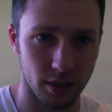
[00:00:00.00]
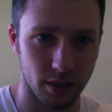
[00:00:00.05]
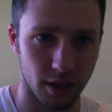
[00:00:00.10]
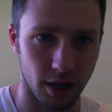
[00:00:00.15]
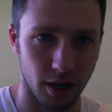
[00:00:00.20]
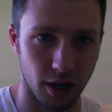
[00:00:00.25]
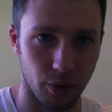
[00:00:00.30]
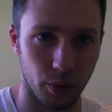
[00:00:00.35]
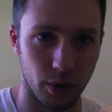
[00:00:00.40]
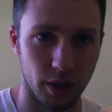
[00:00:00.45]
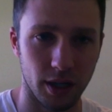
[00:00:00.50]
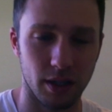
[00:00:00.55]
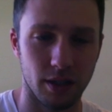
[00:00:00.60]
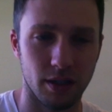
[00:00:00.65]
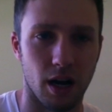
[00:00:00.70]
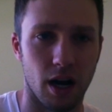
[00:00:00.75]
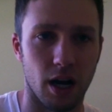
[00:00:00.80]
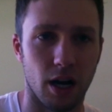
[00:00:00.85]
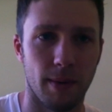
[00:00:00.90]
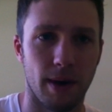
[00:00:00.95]
in here that we need to
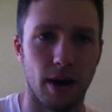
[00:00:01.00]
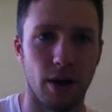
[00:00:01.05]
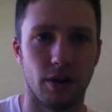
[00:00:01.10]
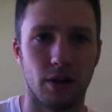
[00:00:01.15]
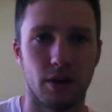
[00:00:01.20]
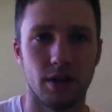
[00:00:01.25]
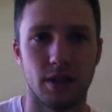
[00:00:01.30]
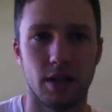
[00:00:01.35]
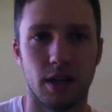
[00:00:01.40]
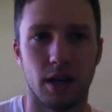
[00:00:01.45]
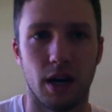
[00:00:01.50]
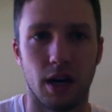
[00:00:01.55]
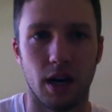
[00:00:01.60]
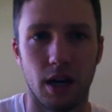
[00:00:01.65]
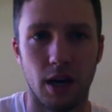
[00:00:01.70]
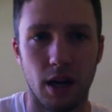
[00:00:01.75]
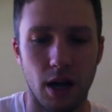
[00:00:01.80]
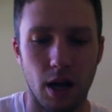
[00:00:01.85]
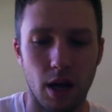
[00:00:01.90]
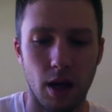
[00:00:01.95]
talk about. There's
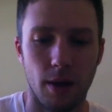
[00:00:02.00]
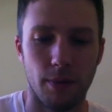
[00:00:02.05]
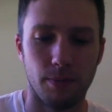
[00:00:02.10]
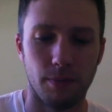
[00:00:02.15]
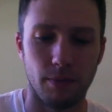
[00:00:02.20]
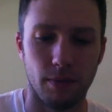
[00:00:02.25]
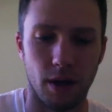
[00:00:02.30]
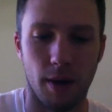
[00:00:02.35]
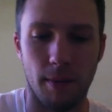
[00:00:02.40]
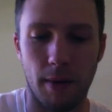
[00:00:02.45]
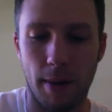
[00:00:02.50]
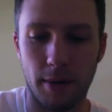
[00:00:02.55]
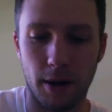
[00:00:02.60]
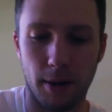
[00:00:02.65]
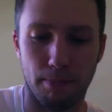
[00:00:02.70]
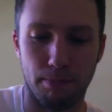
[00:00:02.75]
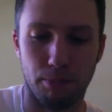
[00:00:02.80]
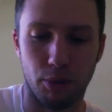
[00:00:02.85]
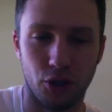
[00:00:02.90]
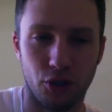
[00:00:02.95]
I'm
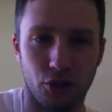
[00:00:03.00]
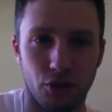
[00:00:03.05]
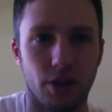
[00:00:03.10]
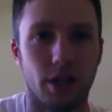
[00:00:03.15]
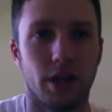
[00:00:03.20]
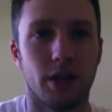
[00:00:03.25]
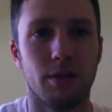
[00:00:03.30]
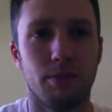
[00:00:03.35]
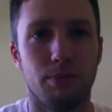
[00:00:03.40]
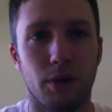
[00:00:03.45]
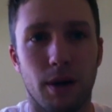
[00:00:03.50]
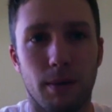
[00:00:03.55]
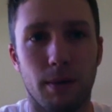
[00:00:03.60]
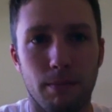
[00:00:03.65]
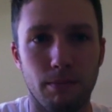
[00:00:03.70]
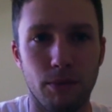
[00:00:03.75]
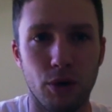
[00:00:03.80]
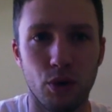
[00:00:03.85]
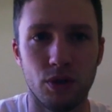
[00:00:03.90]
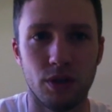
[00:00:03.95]
going to butcher this, but
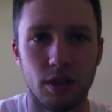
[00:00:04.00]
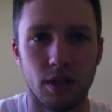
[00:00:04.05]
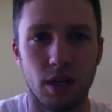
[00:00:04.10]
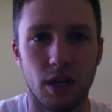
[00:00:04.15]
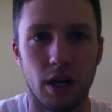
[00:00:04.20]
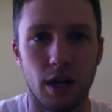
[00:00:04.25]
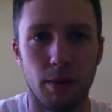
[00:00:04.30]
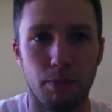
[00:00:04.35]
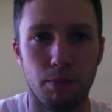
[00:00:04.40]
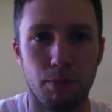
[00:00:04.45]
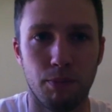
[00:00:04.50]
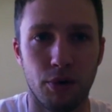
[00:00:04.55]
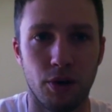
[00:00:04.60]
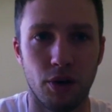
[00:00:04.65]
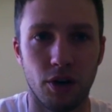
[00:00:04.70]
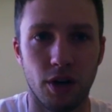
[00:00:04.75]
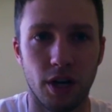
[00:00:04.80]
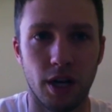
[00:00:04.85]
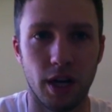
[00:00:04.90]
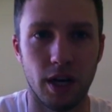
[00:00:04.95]
Mucuna
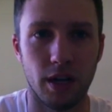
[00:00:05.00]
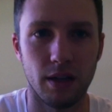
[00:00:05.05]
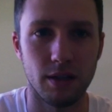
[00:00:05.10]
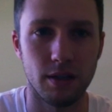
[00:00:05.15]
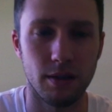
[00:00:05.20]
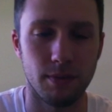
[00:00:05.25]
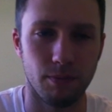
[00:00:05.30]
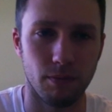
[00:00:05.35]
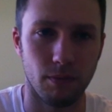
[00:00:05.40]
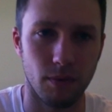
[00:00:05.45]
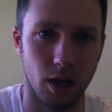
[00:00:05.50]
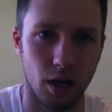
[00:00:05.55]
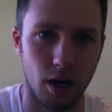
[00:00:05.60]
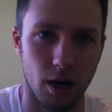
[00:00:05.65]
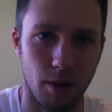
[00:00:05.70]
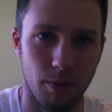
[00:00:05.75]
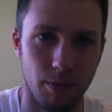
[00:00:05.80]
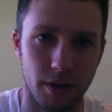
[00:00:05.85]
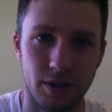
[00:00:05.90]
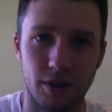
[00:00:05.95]
puriens.
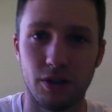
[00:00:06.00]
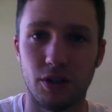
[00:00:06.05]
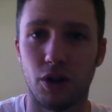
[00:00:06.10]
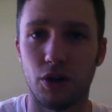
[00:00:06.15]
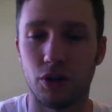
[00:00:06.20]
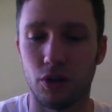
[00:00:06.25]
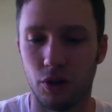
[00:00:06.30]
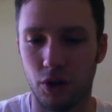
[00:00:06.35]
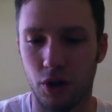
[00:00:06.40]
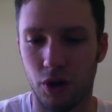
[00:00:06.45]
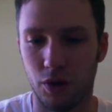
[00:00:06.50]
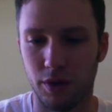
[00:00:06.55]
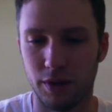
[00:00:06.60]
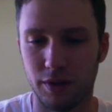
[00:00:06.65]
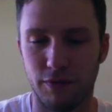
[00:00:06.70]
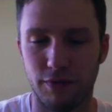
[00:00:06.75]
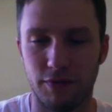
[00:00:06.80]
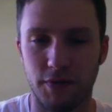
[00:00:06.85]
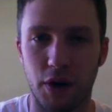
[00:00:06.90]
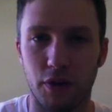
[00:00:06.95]
This is also known
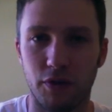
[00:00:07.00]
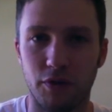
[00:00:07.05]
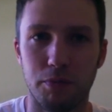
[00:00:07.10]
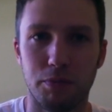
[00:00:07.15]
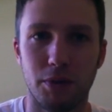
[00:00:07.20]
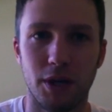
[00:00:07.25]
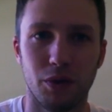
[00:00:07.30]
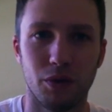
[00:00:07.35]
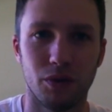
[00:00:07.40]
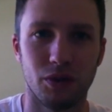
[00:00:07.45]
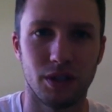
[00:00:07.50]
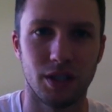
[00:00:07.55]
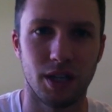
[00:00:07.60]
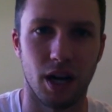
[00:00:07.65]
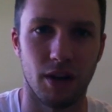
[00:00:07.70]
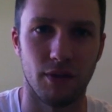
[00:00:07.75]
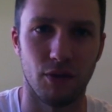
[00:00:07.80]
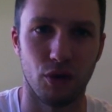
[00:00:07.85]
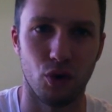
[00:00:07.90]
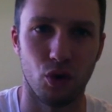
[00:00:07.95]
as velvet bean, which is
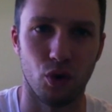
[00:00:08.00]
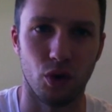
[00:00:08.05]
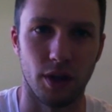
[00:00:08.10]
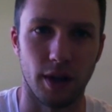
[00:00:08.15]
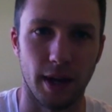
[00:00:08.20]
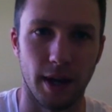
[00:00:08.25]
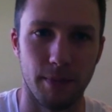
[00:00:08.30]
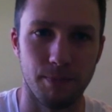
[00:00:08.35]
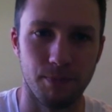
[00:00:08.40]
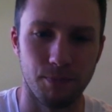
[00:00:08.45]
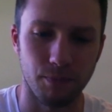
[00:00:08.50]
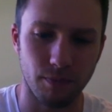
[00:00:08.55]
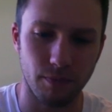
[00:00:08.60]
kind of a cool name.